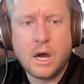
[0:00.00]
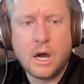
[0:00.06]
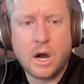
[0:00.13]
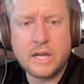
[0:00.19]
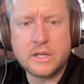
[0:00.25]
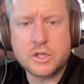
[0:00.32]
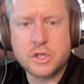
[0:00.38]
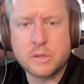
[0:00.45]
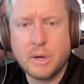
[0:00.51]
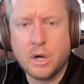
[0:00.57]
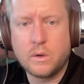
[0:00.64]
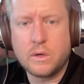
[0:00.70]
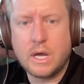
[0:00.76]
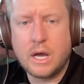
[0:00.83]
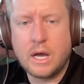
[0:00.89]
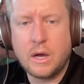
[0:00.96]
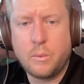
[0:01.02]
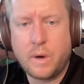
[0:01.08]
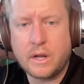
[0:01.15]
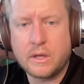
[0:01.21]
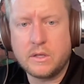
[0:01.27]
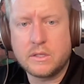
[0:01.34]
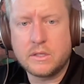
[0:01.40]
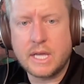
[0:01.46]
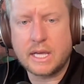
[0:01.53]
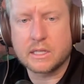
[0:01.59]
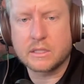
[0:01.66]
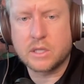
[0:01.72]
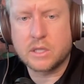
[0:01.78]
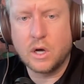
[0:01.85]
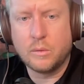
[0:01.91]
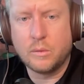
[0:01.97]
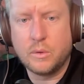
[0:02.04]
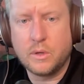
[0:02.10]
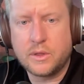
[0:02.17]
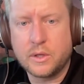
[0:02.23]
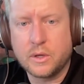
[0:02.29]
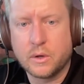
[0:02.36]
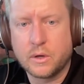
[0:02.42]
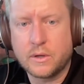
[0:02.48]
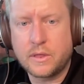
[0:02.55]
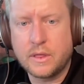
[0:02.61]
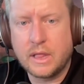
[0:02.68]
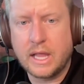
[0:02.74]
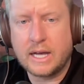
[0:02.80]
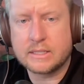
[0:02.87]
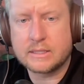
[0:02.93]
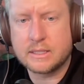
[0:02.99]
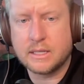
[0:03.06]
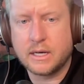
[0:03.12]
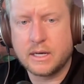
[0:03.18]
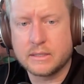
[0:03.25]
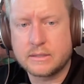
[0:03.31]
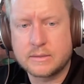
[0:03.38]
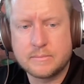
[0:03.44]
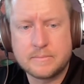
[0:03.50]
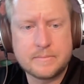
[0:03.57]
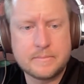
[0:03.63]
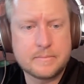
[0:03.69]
All right, Shimon, why don't you take us home with your last thoughts?